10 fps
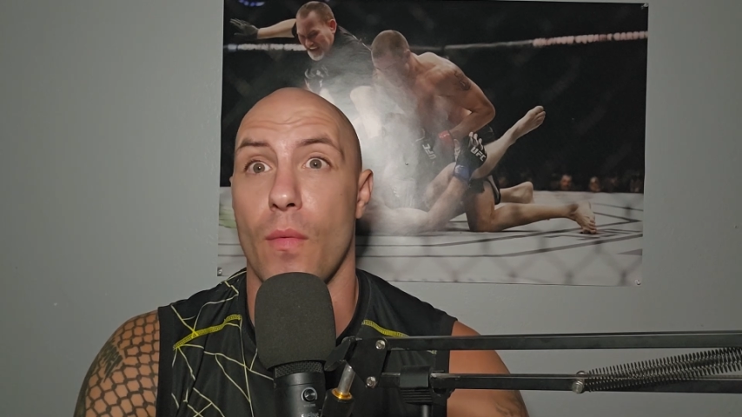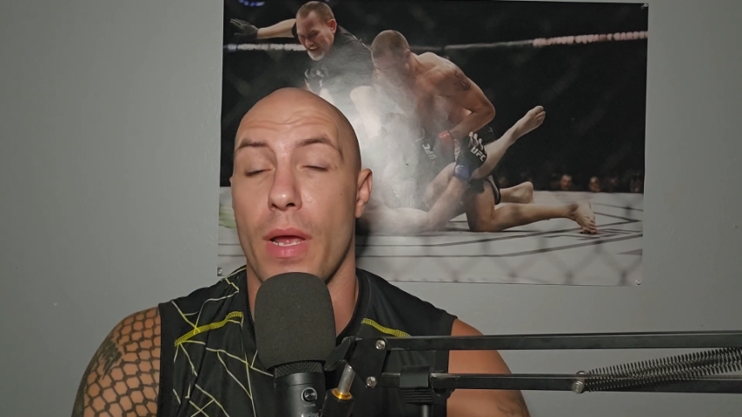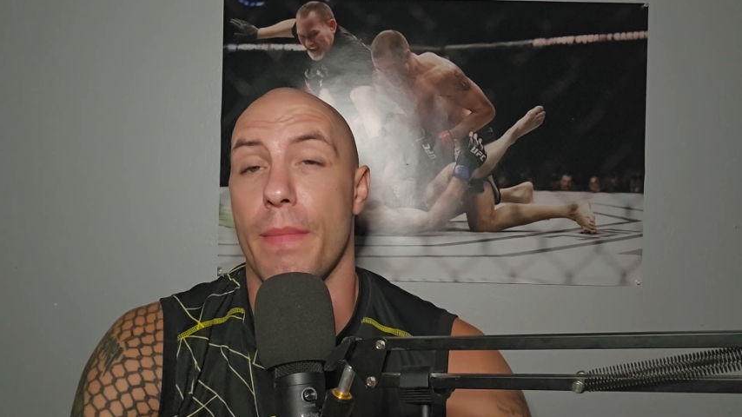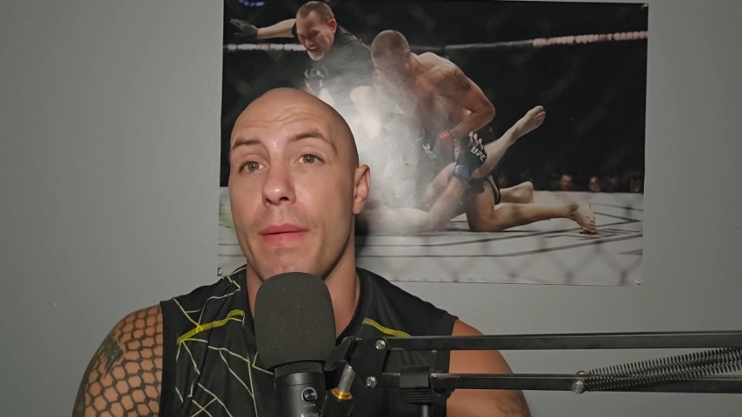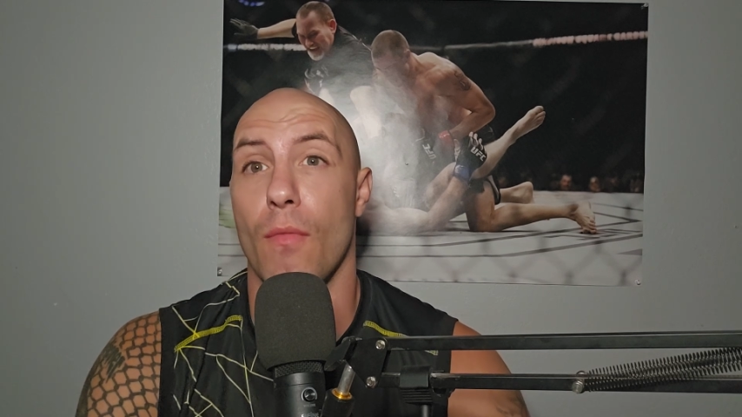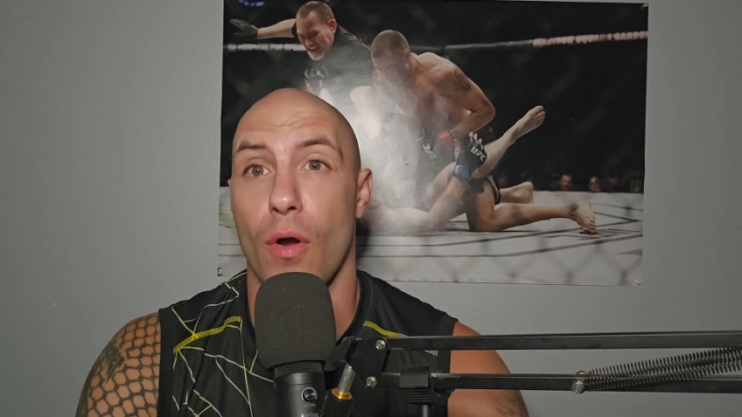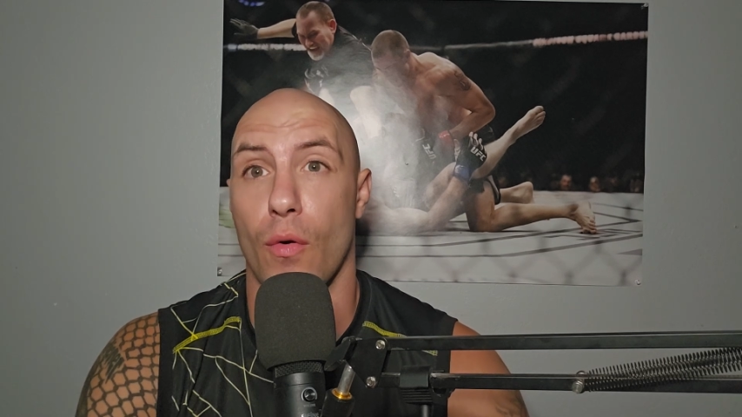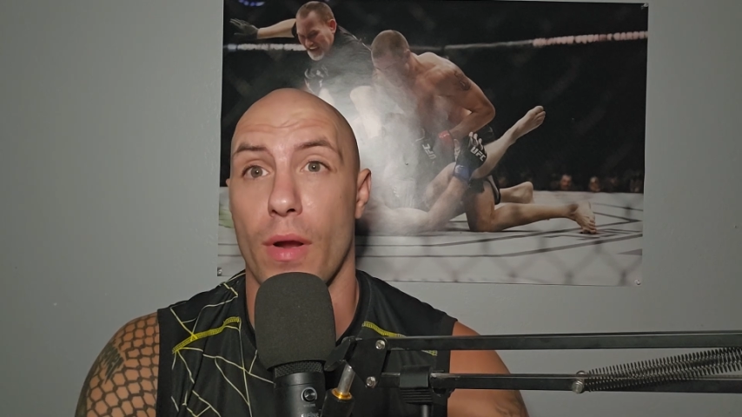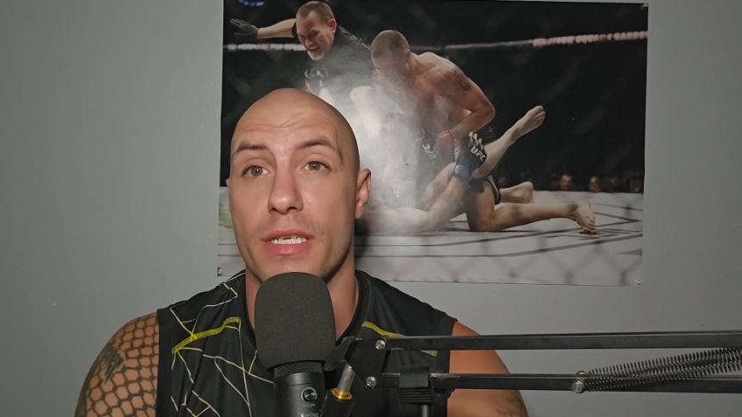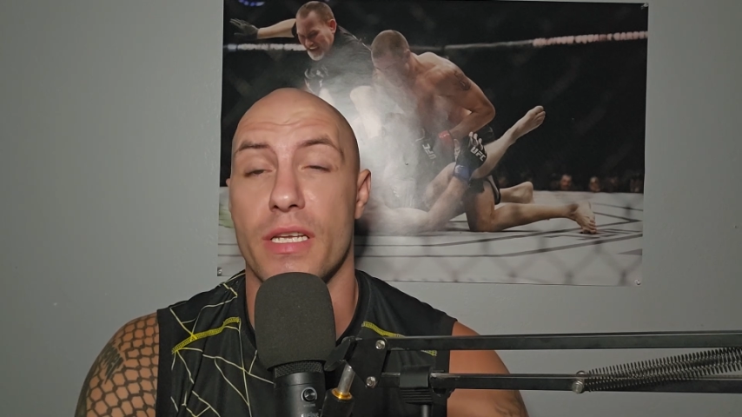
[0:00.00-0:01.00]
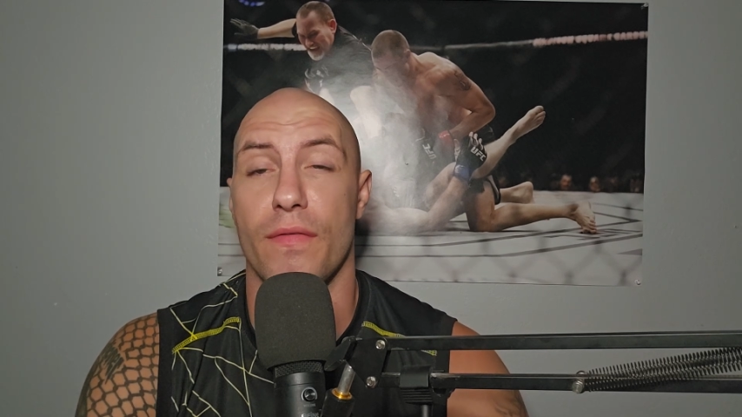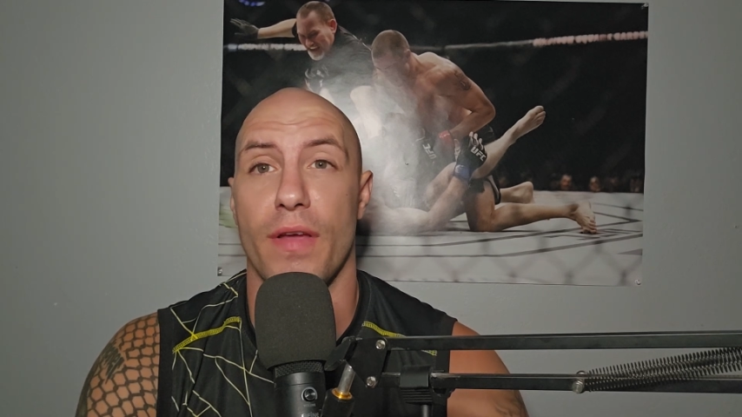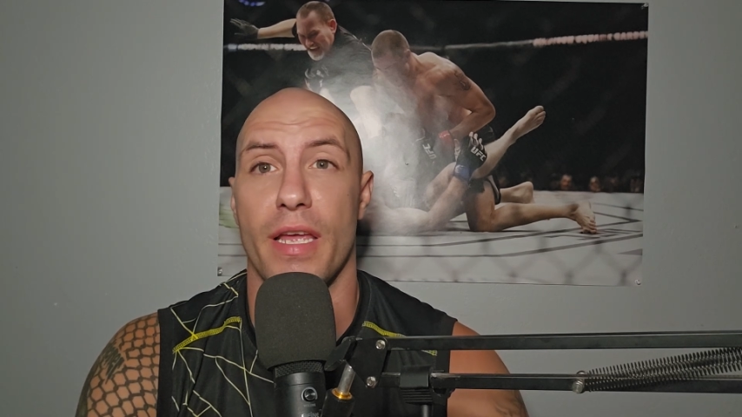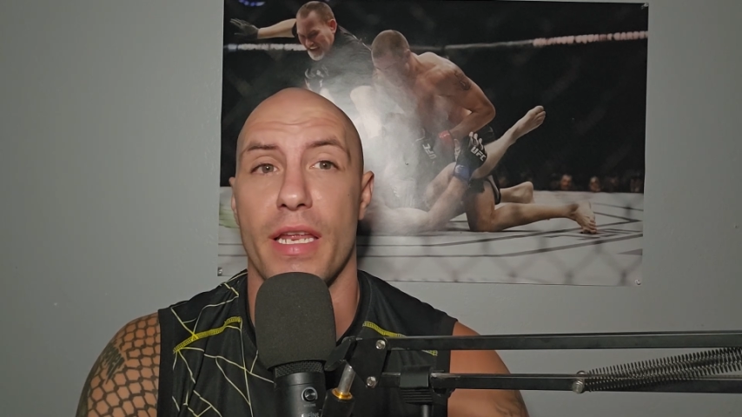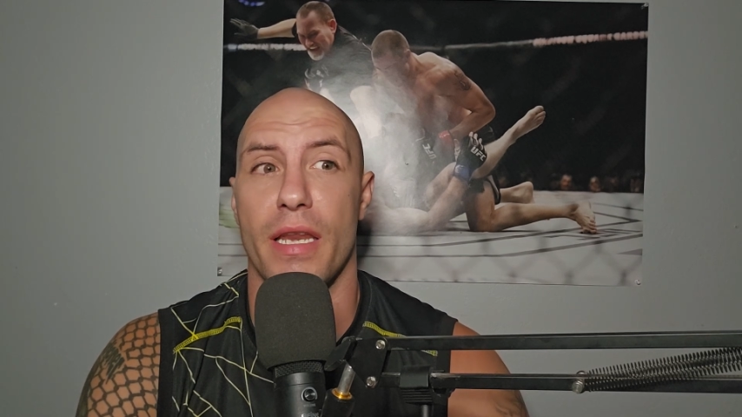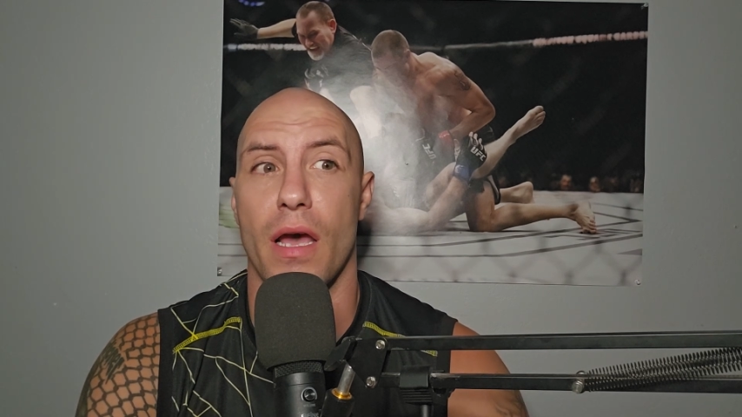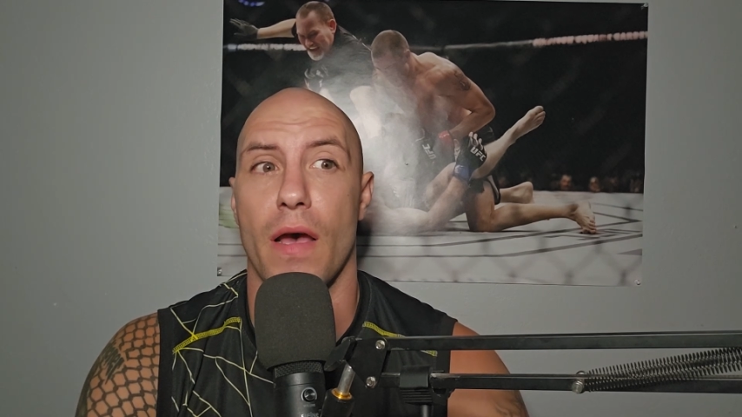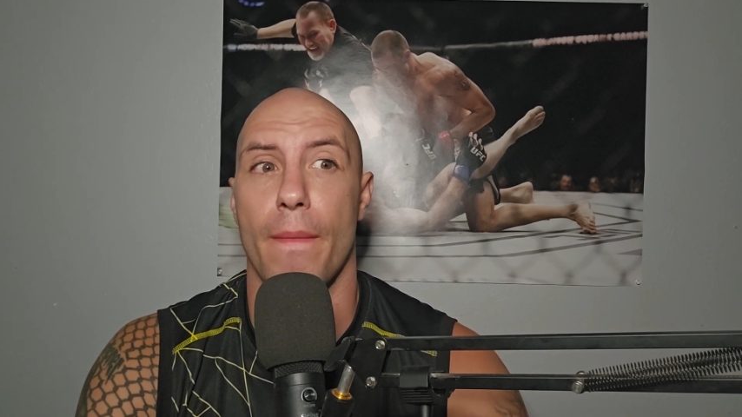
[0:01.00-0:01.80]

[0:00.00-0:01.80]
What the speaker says: way to be more aggressive in